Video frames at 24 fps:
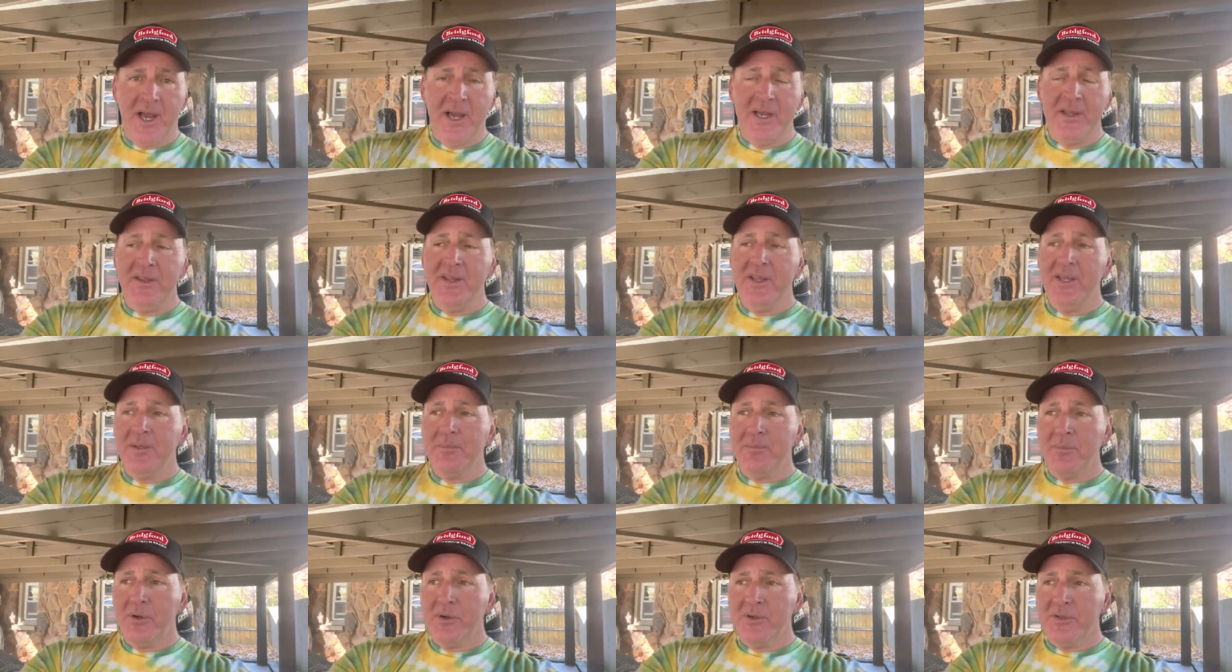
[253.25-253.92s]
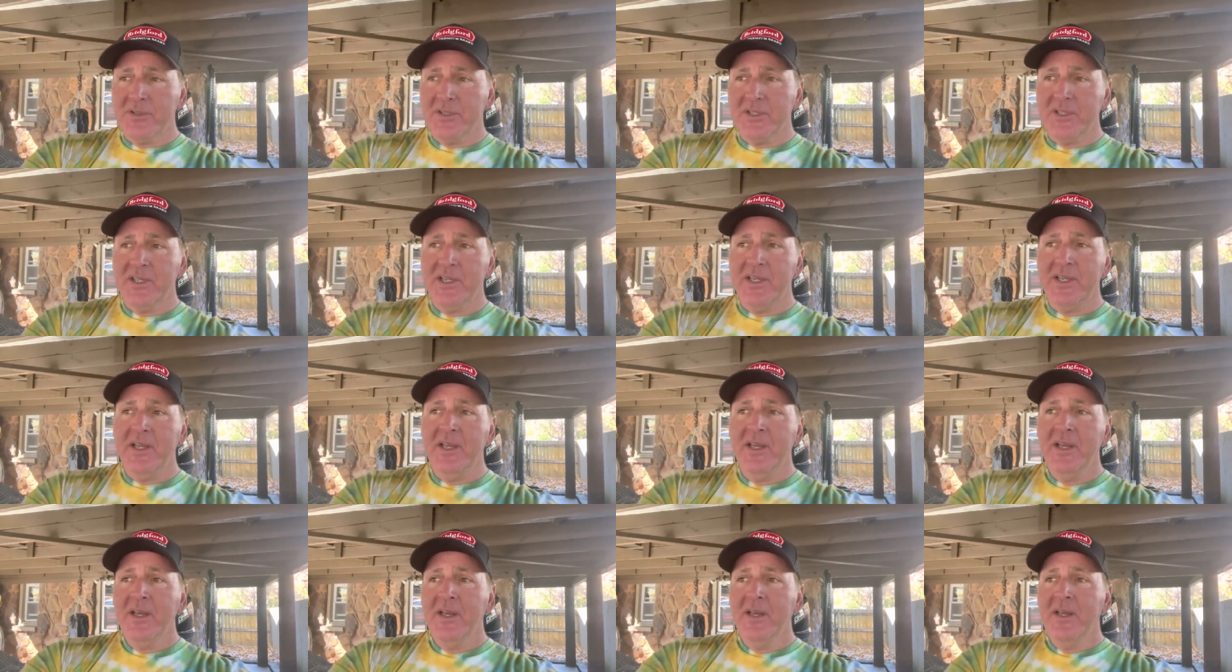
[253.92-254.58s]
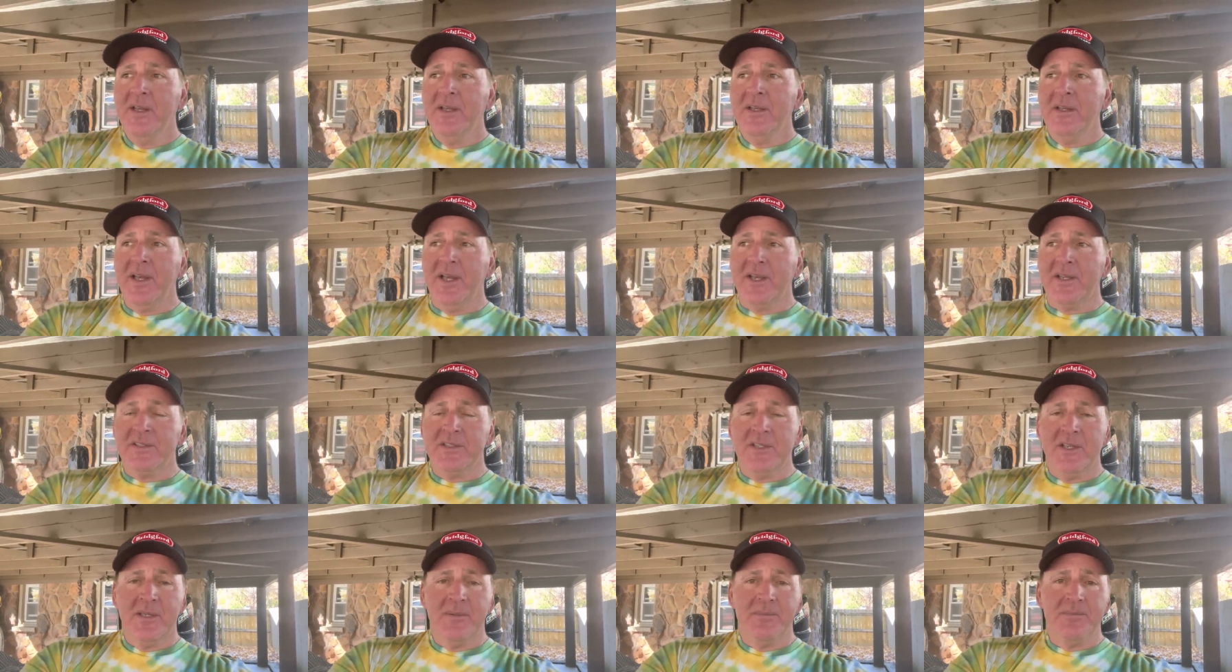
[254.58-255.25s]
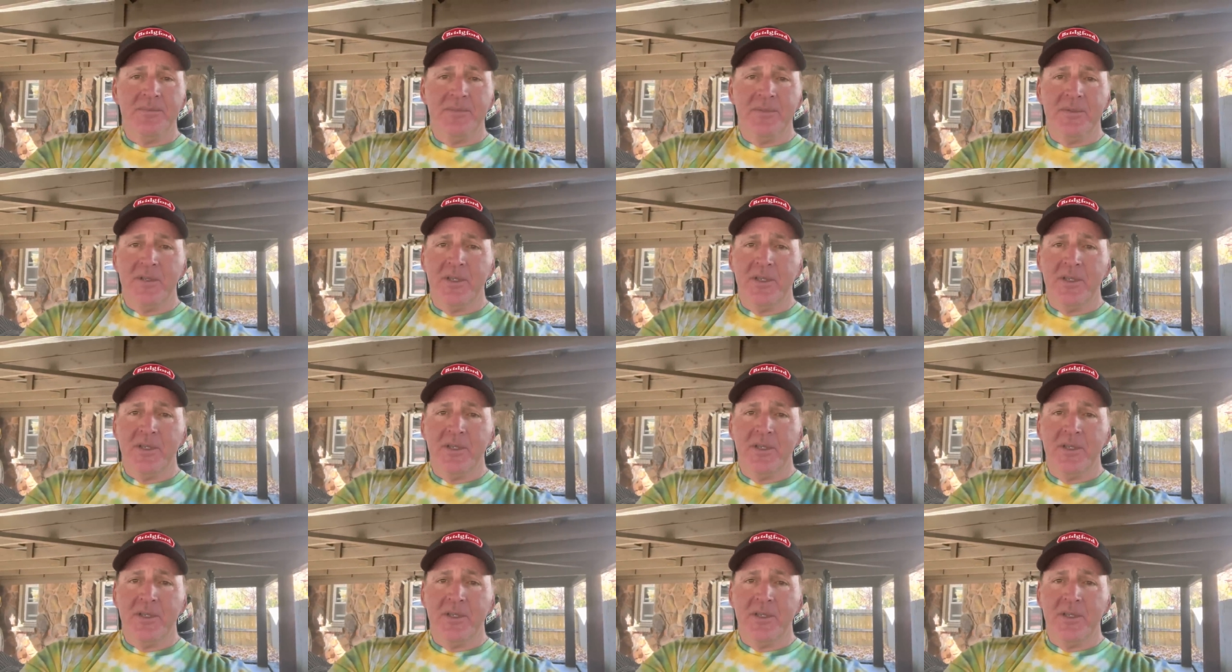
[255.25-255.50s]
I think personally, like I said,